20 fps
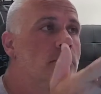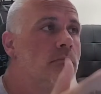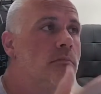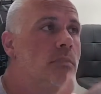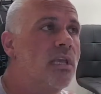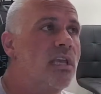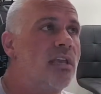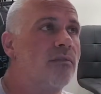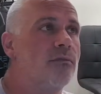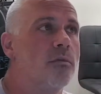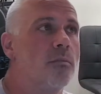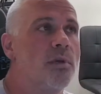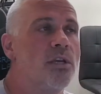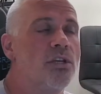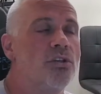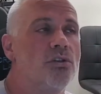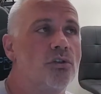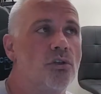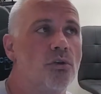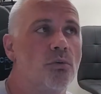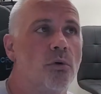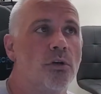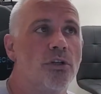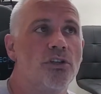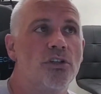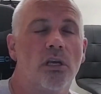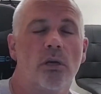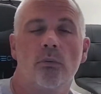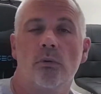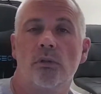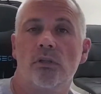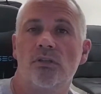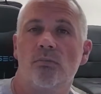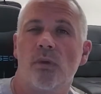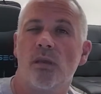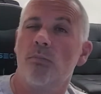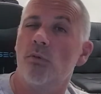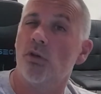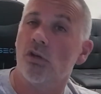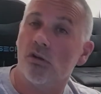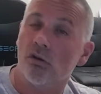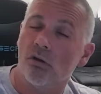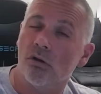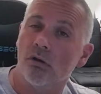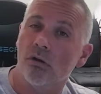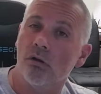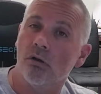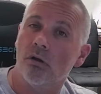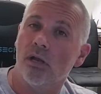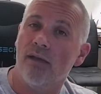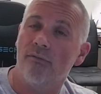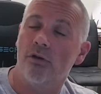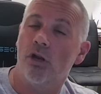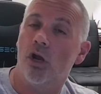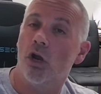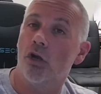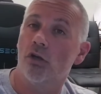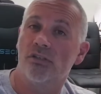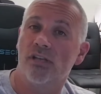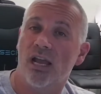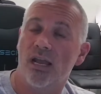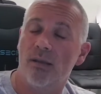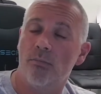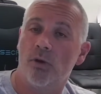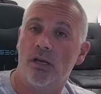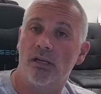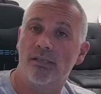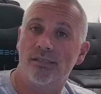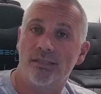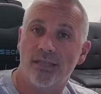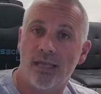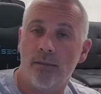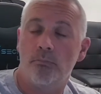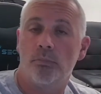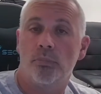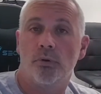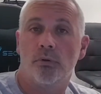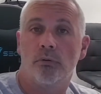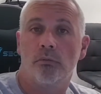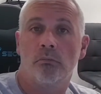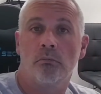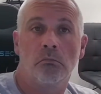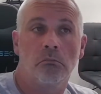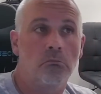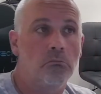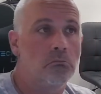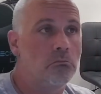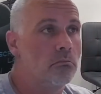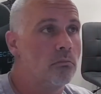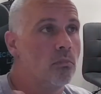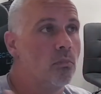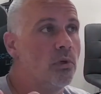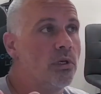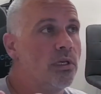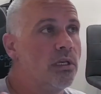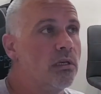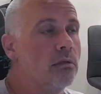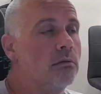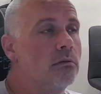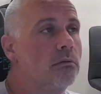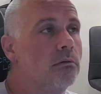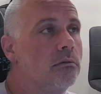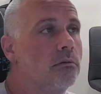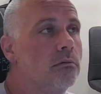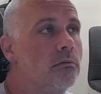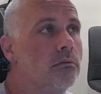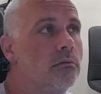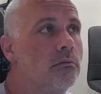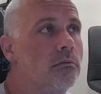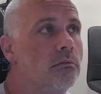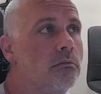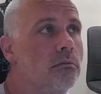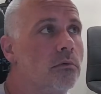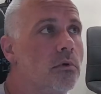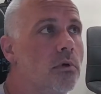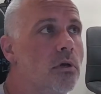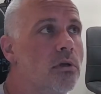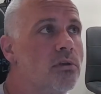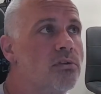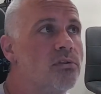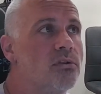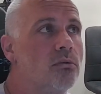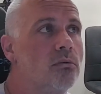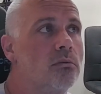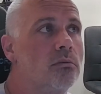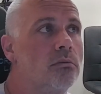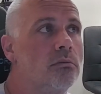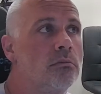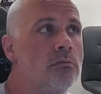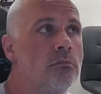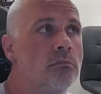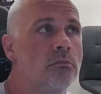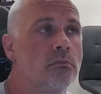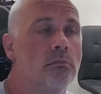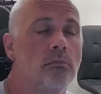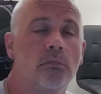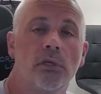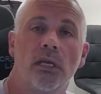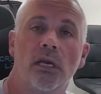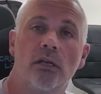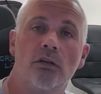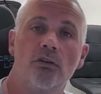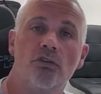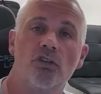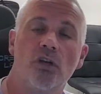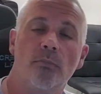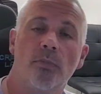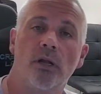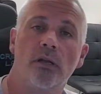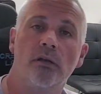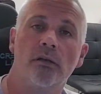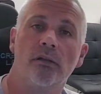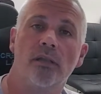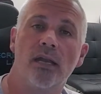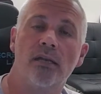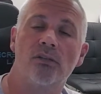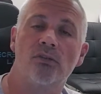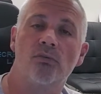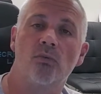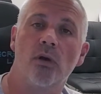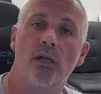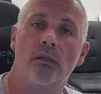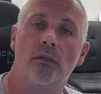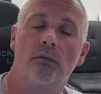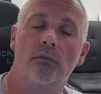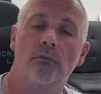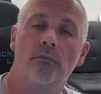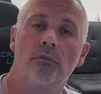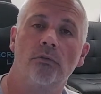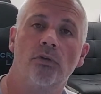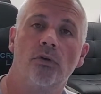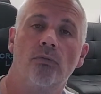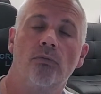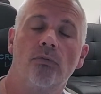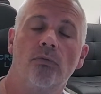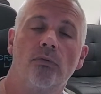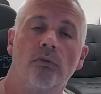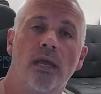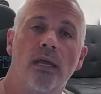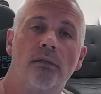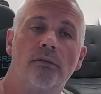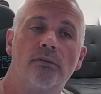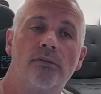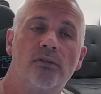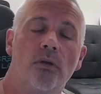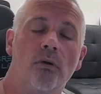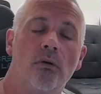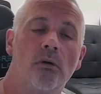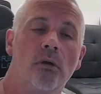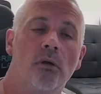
information you want to share with us. Maybe you're having a hard time on a step we can also kind of jump onto that as well and go through that. So